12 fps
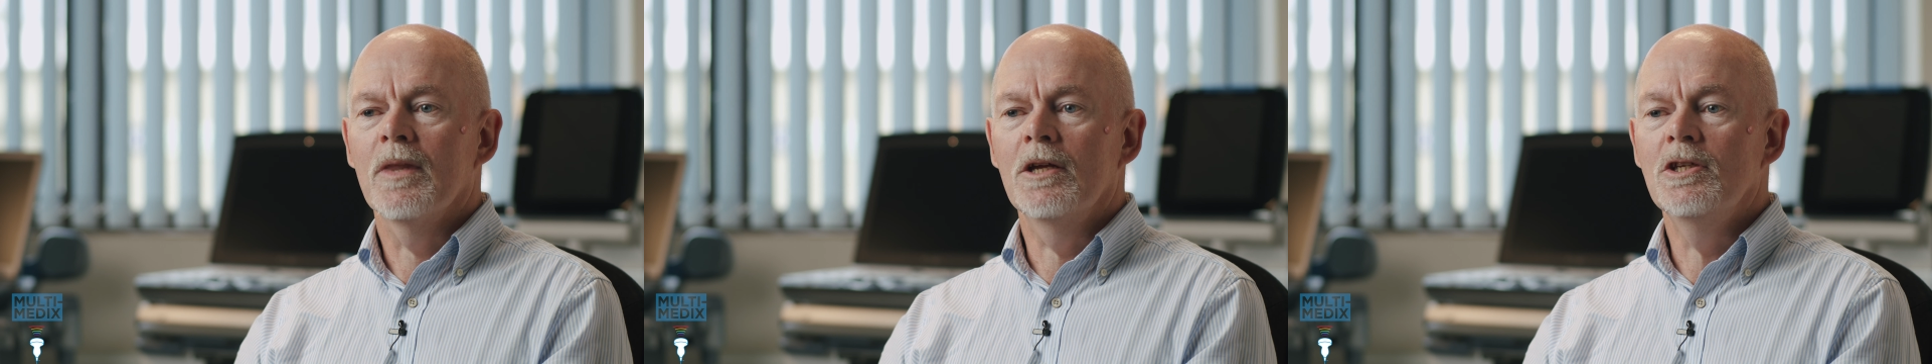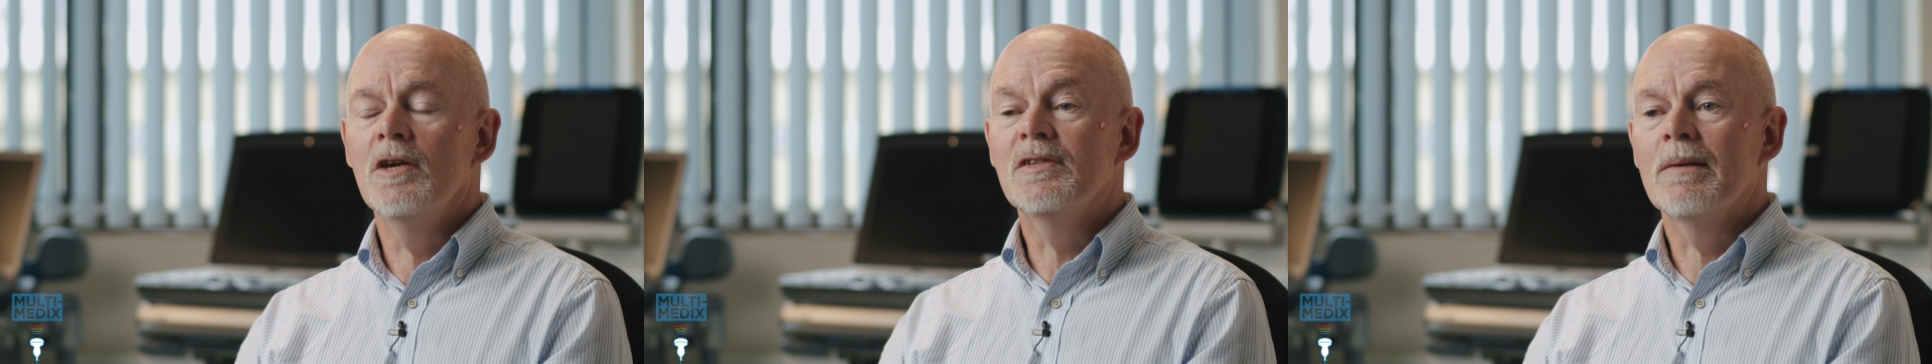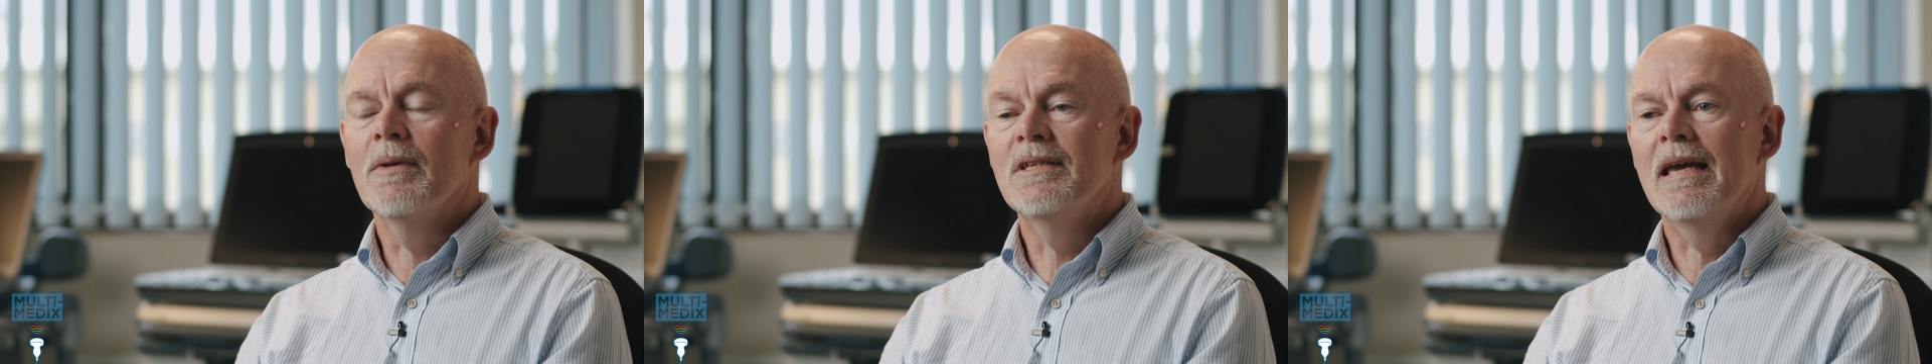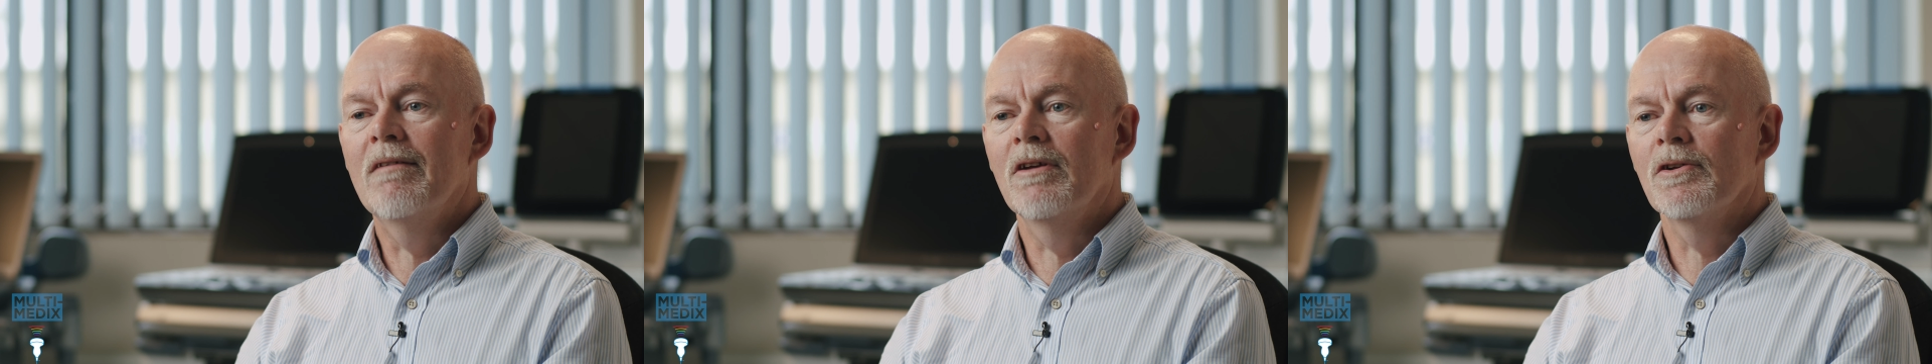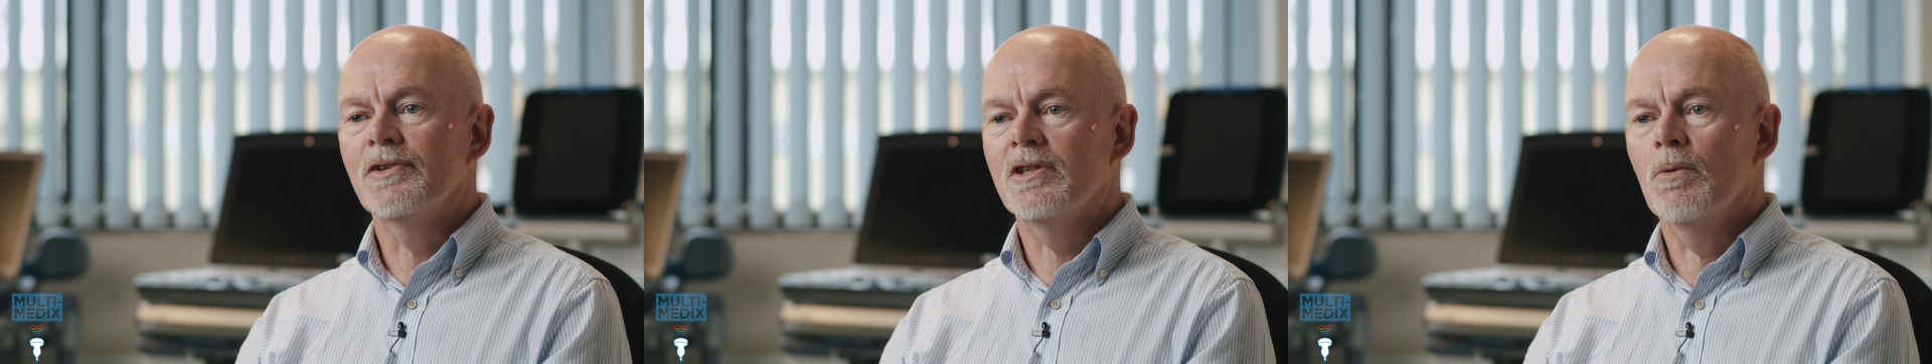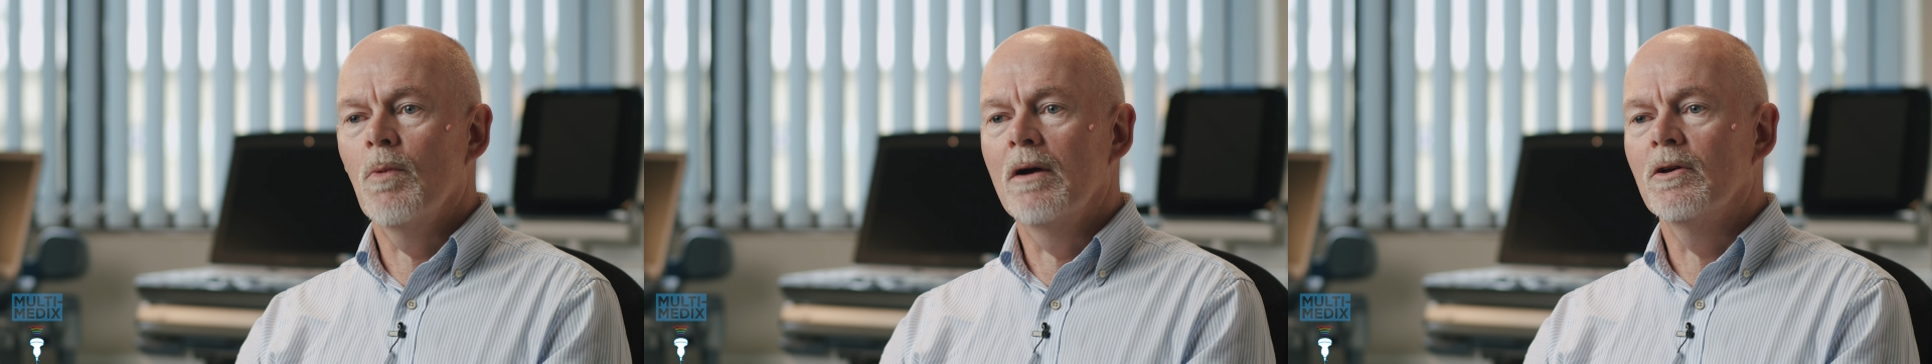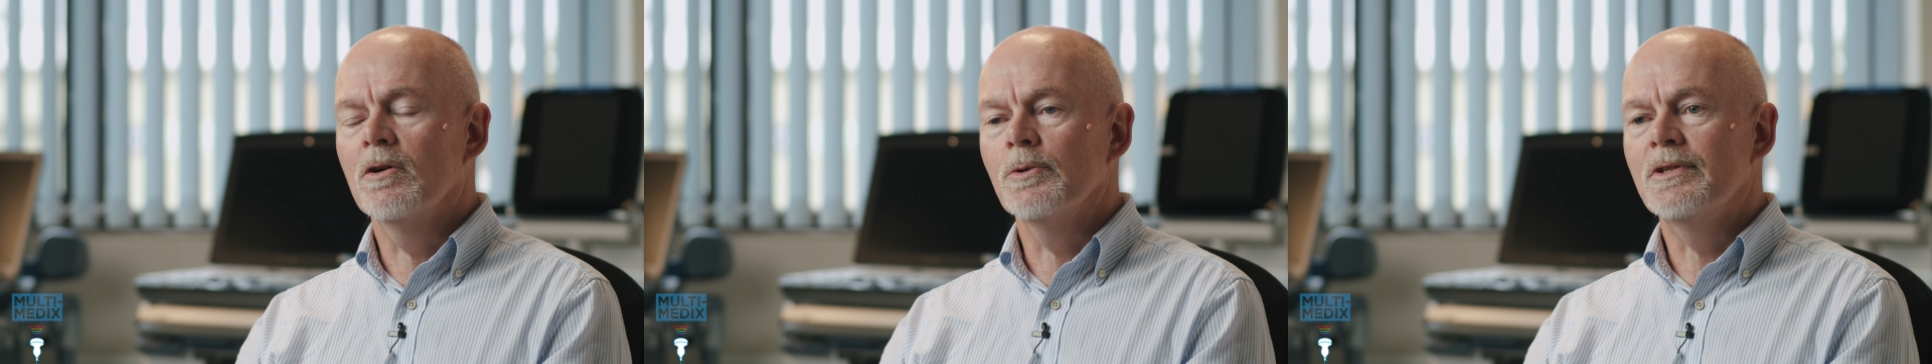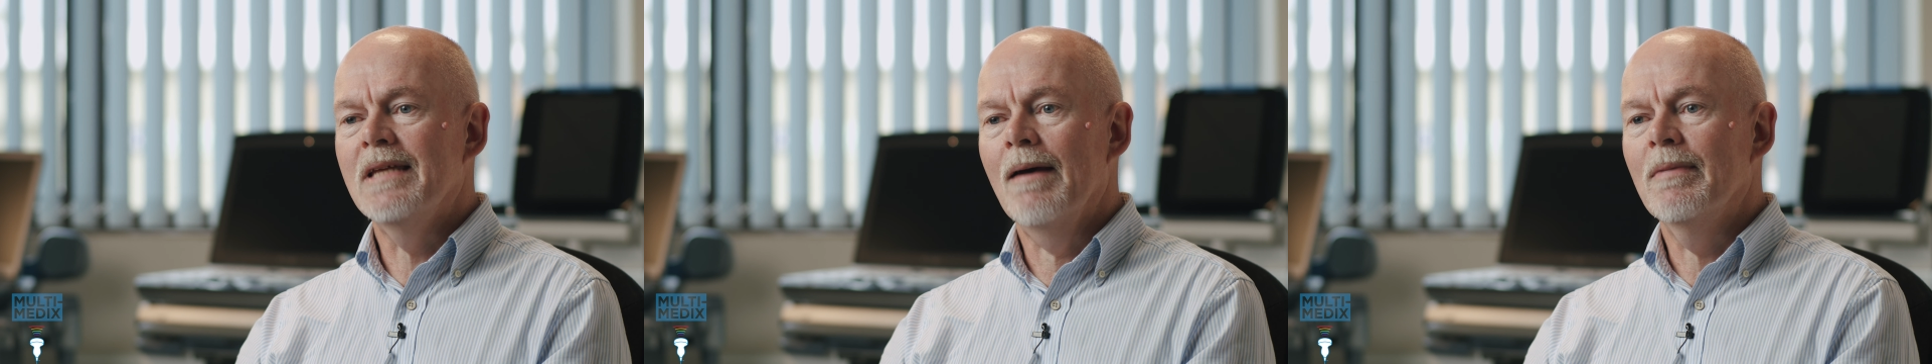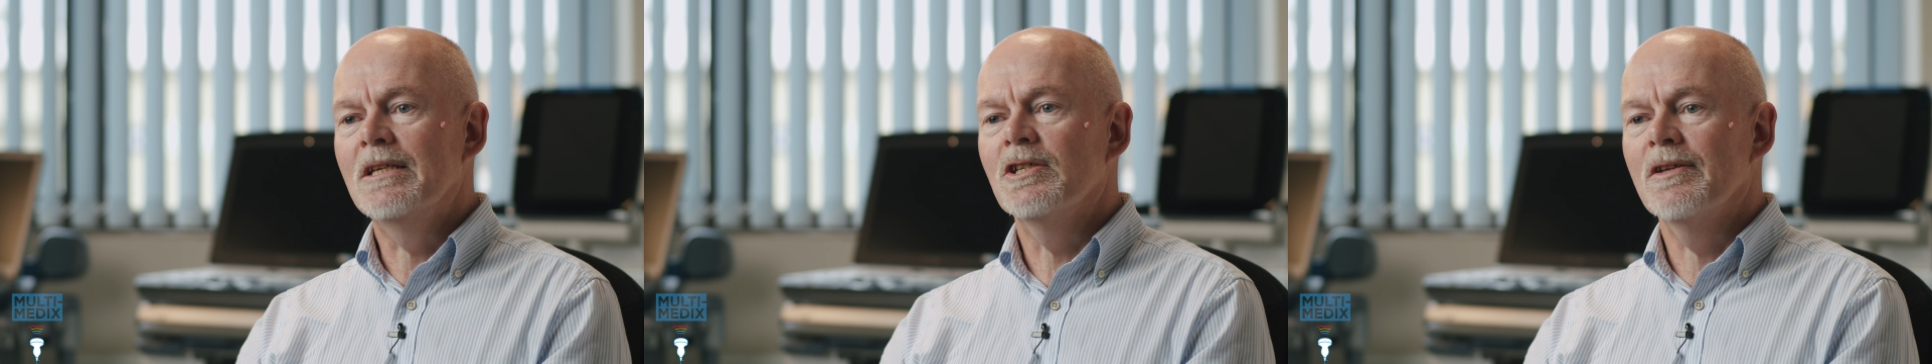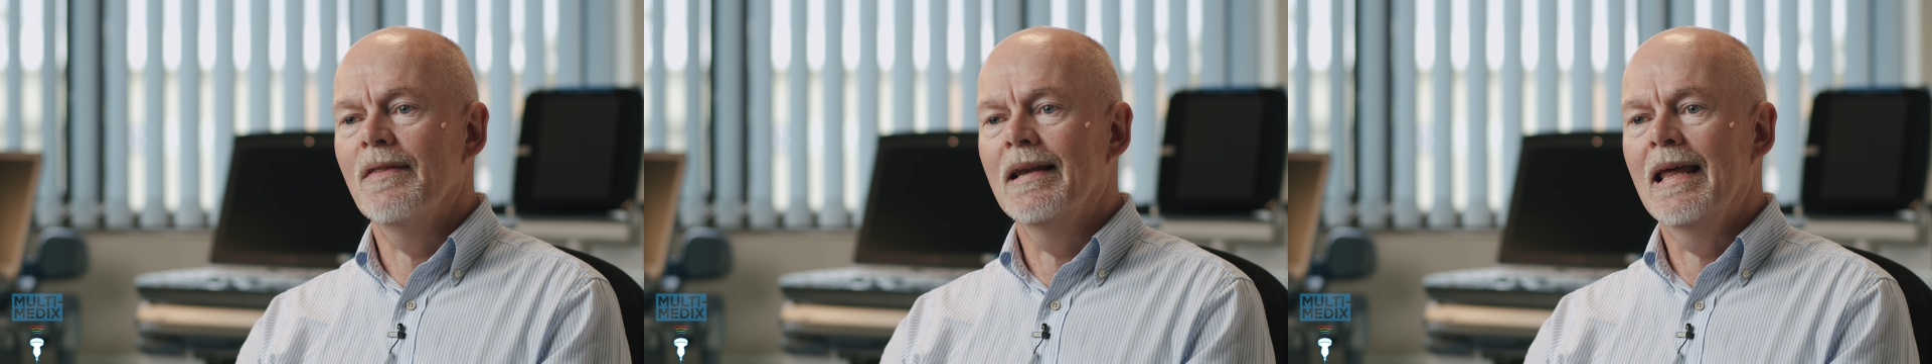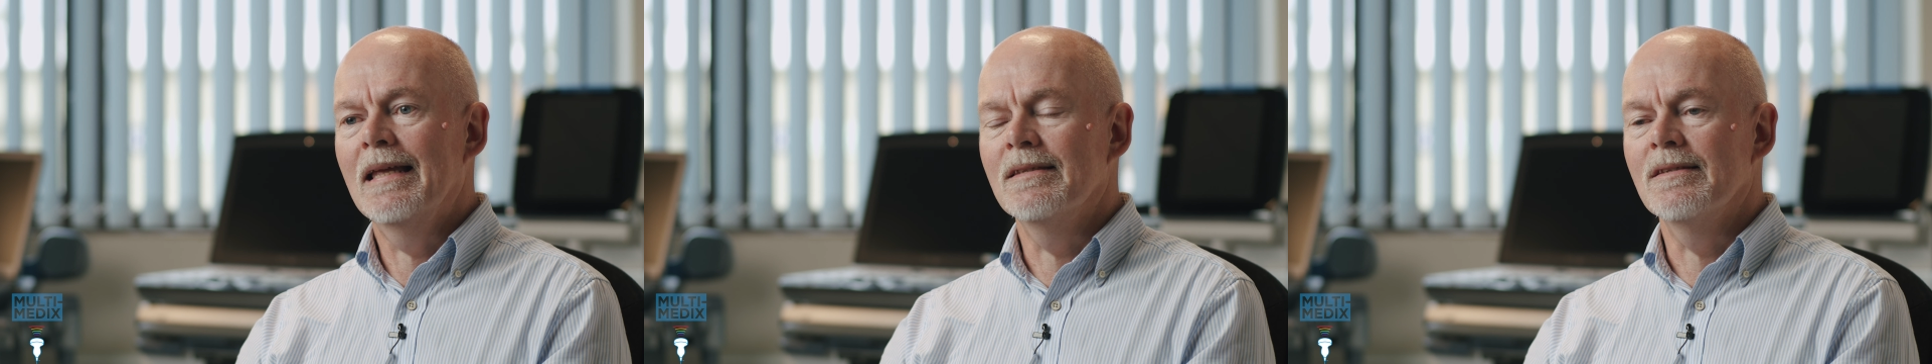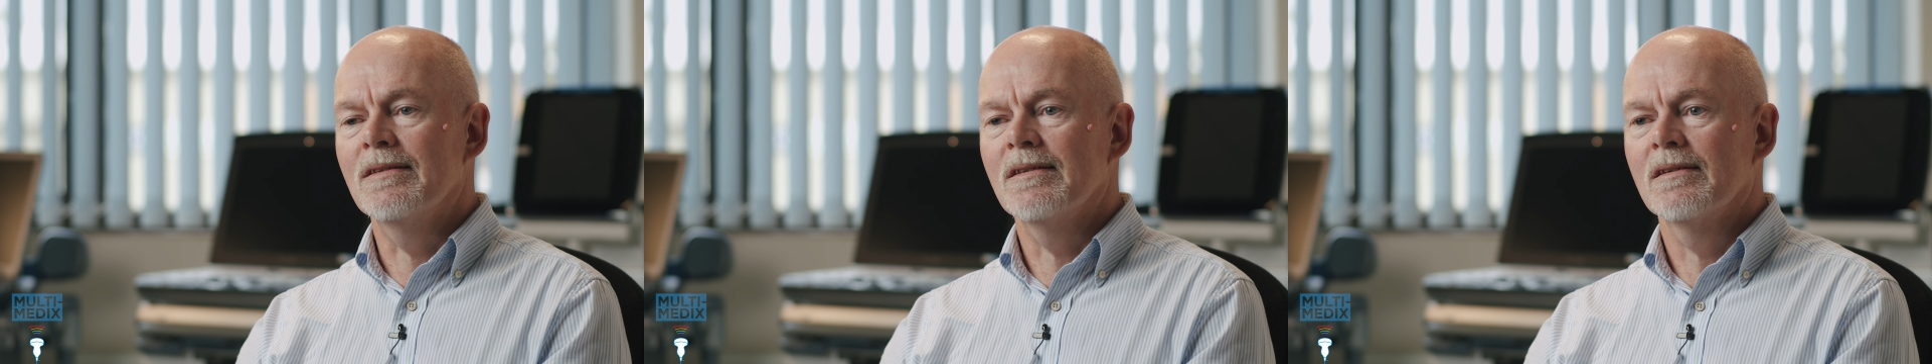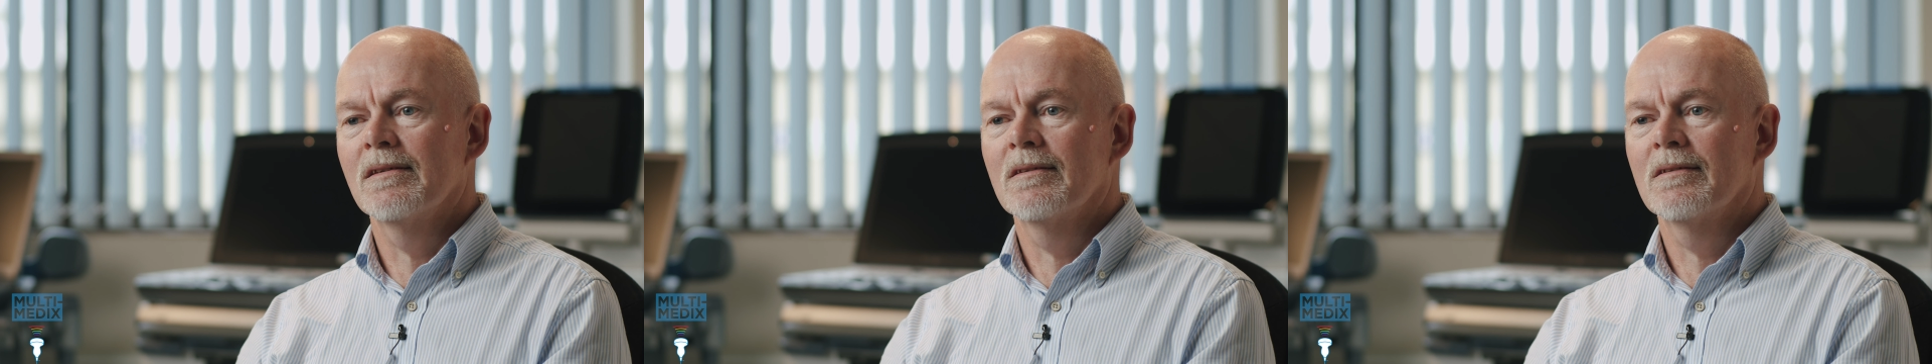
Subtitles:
and using materials that won't cause damage to the lens.